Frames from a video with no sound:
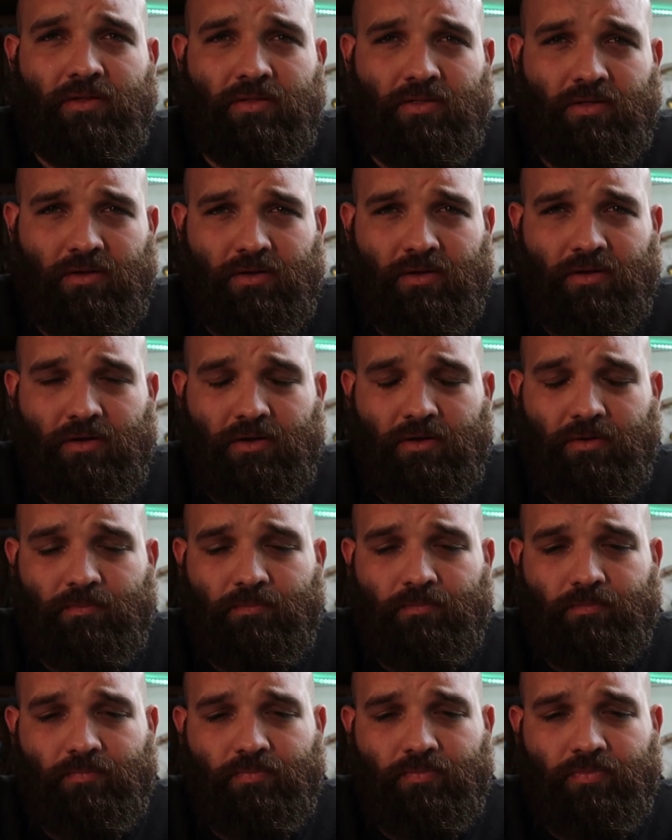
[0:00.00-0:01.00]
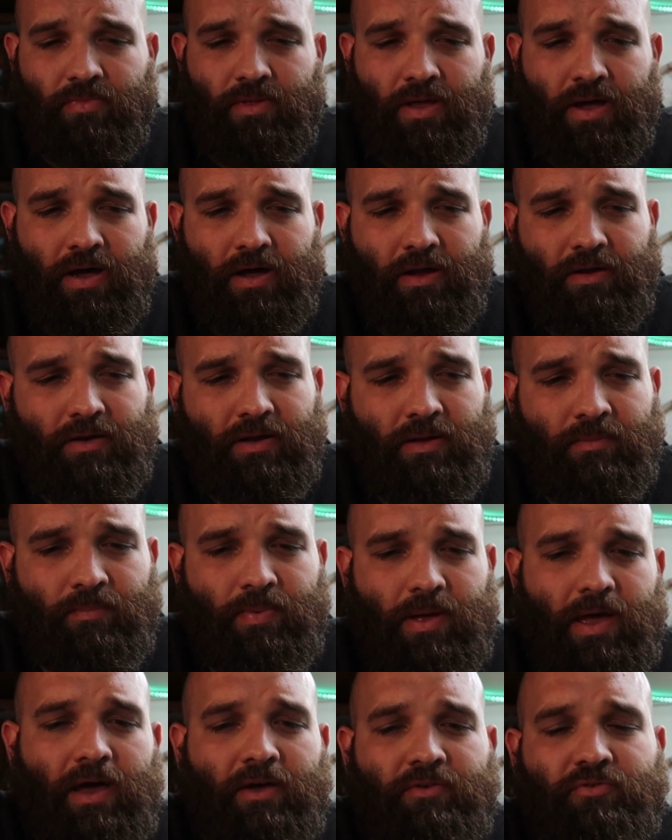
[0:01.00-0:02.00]
The
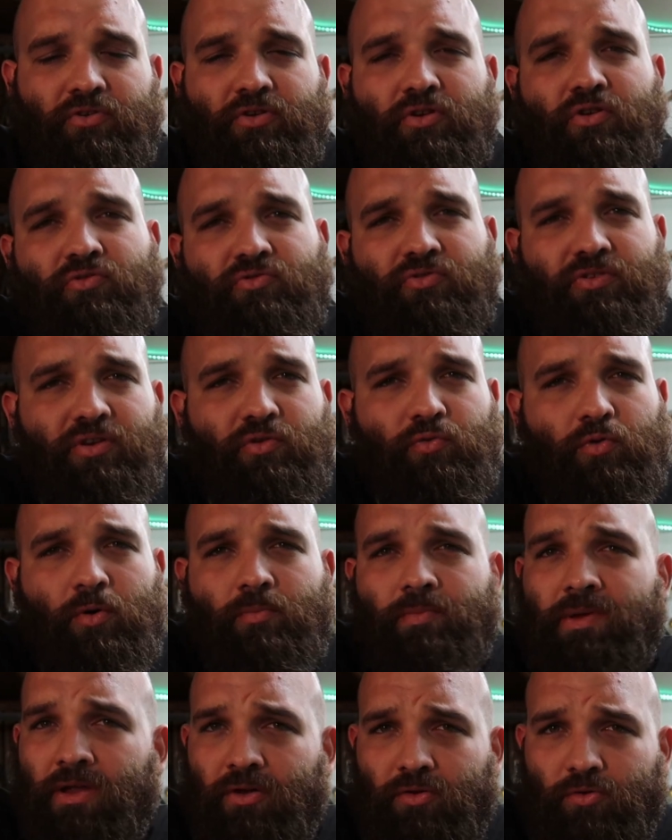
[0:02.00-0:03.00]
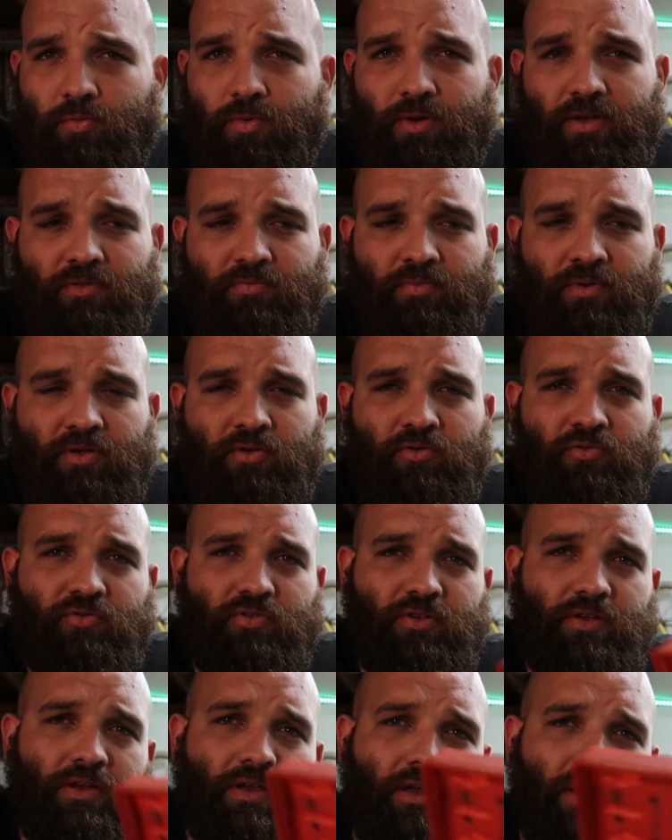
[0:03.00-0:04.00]
non-impacts are usually chrome, not always, but
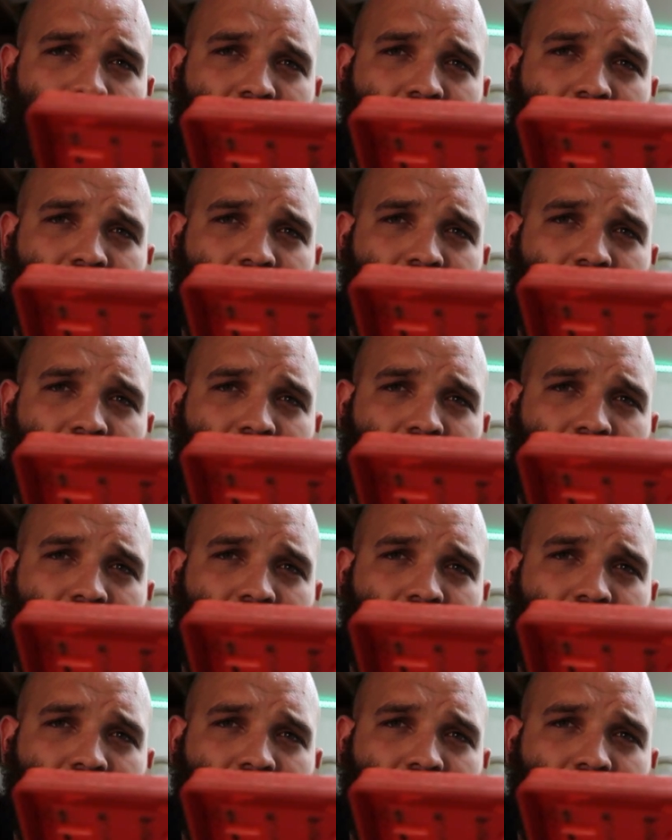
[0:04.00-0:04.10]
usually.